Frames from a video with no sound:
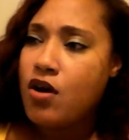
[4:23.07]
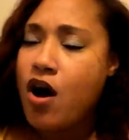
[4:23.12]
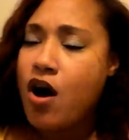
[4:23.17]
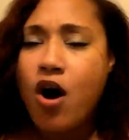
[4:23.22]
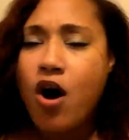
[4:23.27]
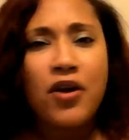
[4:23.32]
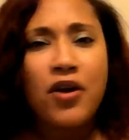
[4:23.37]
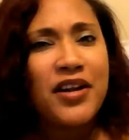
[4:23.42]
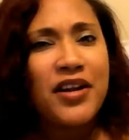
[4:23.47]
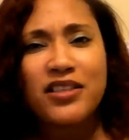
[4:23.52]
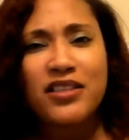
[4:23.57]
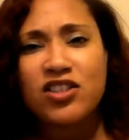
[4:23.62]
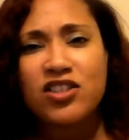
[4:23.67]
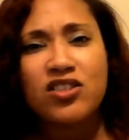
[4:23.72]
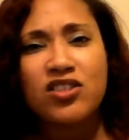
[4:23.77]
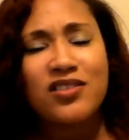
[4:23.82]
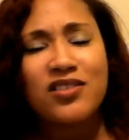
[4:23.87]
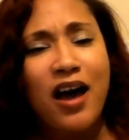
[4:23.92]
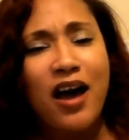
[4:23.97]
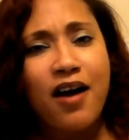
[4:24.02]
all the
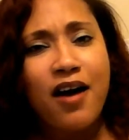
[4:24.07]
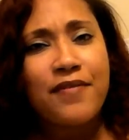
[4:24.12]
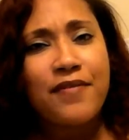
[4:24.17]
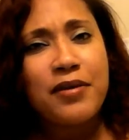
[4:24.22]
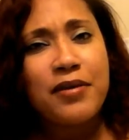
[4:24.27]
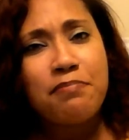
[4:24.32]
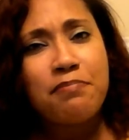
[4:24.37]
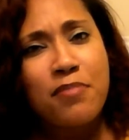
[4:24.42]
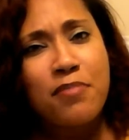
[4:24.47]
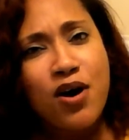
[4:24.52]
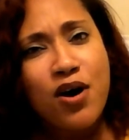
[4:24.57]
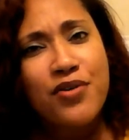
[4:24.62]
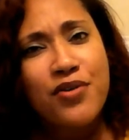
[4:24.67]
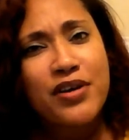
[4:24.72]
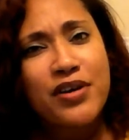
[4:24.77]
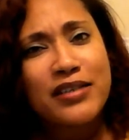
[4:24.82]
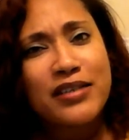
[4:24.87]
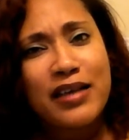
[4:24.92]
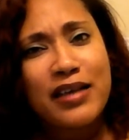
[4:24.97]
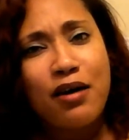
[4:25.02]
starving
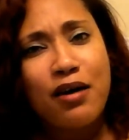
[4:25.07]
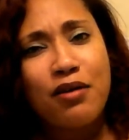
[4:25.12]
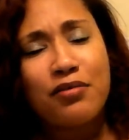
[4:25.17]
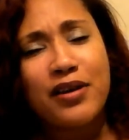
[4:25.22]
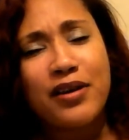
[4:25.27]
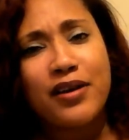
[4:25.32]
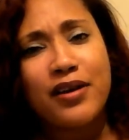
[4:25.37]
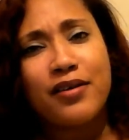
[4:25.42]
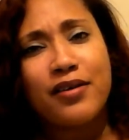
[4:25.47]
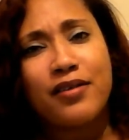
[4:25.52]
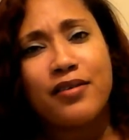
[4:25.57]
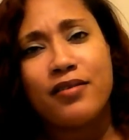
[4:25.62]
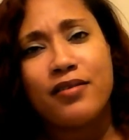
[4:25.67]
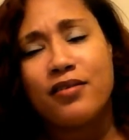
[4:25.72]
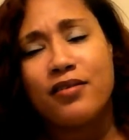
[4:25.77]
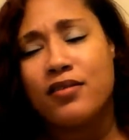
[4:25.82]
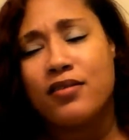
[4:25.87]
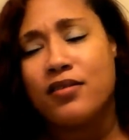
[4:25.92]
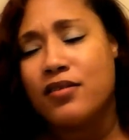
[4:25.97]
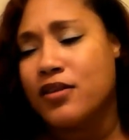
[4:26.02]
mothers out there.
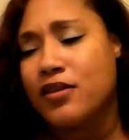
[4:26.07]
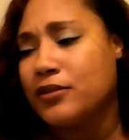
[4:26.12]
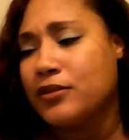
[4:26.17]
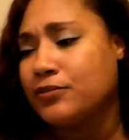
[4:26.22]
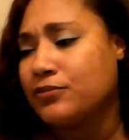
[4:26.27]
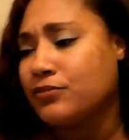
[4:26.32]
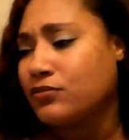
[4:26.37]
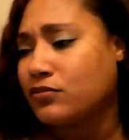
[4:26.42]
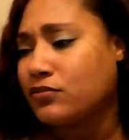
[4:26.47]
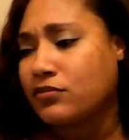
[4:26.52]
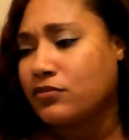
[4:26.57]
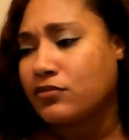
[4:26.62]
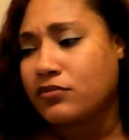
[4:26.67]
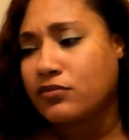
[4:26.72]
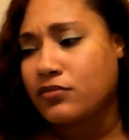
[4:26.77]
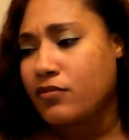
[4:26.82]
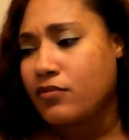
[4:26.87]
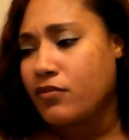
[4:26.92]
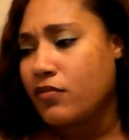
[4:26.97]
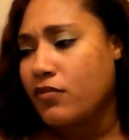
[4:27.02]

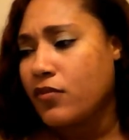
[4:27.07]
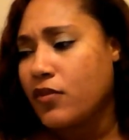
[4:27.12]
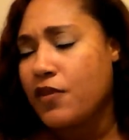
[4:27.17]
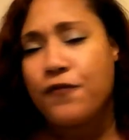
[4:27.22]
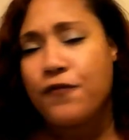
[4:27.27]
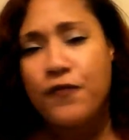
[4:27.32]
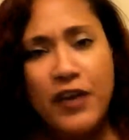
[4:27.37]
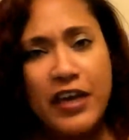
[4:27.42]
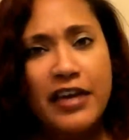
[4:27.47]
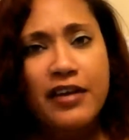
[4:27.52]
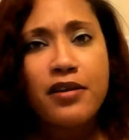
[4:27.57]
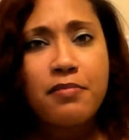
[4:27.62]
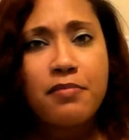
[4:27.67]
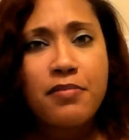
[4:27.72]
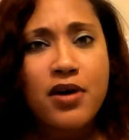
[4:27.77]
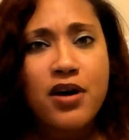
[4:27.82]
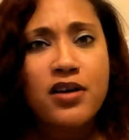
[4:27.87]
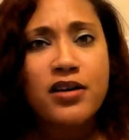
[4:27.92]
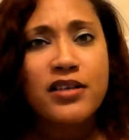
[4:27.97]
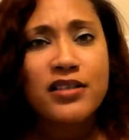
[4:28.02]
Feed the
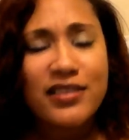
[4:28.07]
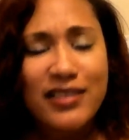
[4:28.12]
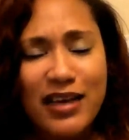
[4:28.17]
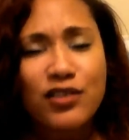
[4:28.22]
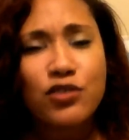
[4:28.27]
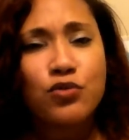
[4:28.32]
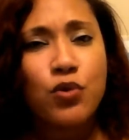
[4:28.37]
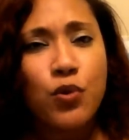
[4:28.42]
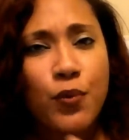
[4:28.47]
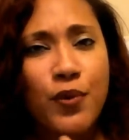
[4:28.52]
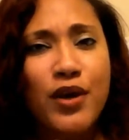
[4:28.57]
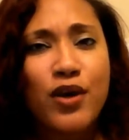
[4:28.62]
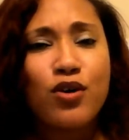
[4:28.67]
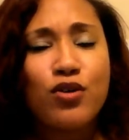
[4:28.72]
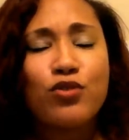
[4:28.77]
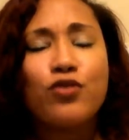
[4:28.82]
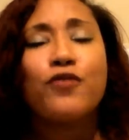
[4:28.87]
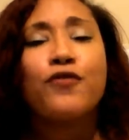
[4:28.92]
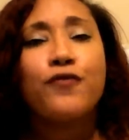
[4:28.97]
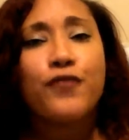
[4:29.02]
mothers. That's what we're
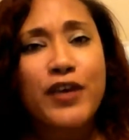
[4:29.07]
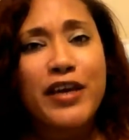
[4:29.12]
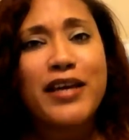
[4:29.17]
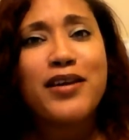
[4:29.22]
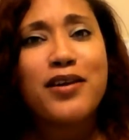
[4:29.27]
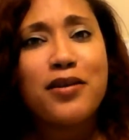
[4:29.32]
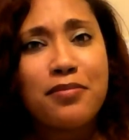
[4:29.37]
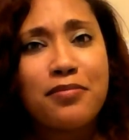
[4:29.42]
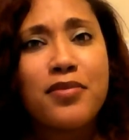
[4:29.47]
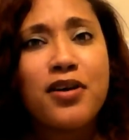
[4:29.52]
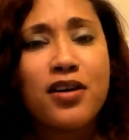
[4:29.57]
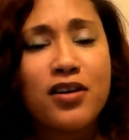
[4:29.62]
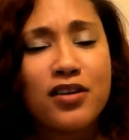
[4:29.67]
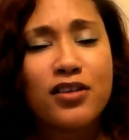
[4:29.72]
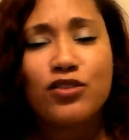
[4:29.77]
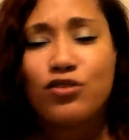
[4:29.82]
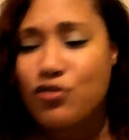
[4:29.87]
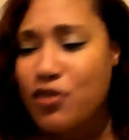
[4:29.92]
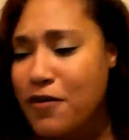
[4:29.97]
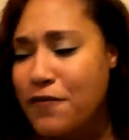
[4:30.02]
going to do. Feed the
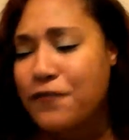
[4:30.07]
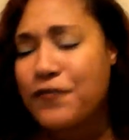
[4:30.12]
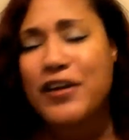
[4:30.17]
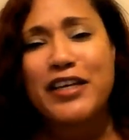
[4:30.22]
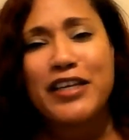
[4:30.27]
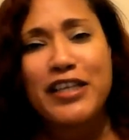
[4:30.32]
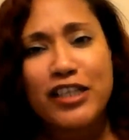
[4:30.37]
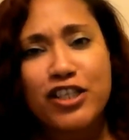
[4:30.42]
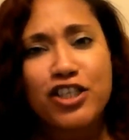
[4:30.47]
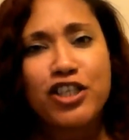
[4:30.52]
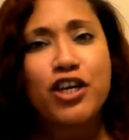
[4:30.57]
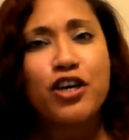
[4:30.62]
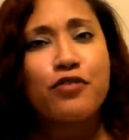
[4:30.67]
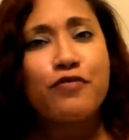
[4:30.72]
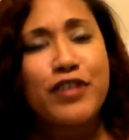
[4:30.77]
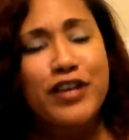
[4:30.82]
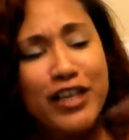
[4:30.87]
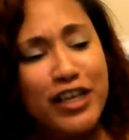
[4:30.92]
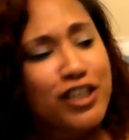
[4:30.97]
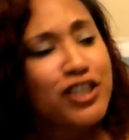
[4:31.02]
mothers, not feed the
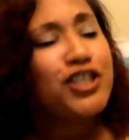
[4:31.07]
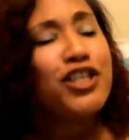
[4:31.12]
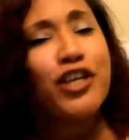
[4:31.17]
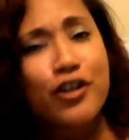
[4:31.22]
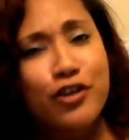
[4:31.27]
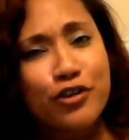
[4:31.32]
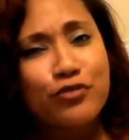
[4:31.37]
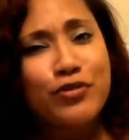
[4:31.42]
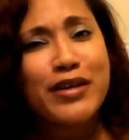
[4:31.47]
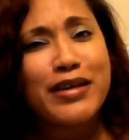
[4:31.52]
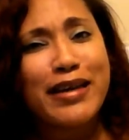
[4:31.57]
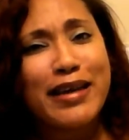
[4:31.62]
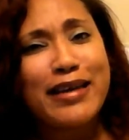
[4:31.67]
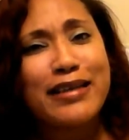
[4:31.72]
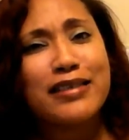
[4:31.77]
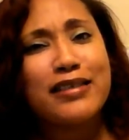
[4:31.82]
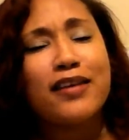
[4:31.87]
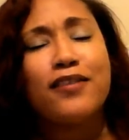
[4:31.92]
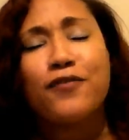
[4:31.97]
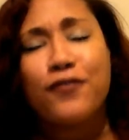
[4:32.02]
children. The children
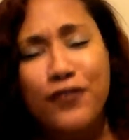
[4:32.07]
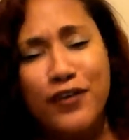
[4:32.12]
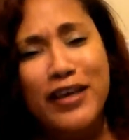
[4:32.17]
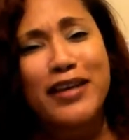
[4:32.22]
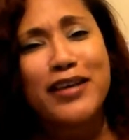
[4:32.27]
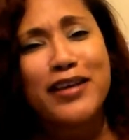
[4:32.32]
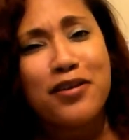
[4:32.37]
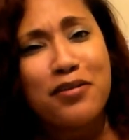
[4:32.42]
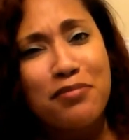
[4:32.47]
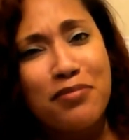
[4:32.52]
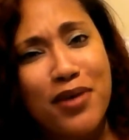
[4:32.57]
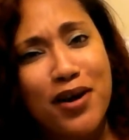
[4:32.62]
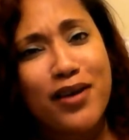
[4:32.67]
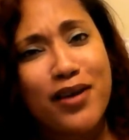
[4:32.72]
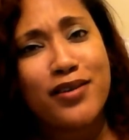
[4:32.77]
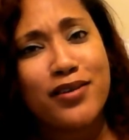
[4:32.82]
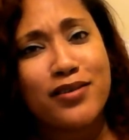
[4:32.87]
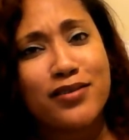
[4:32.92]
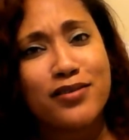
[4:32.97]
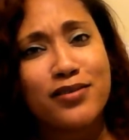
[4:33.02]
eating. Feed the
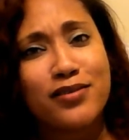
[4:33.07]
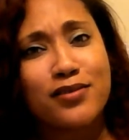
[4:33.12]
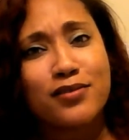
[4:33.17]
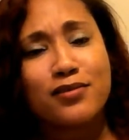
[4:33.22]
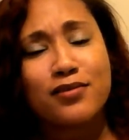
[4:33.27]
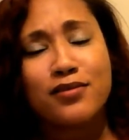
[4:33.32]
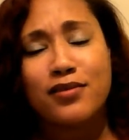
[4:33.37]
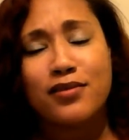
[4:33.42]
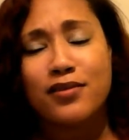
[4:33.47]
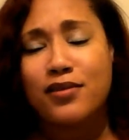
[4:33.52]
mothers.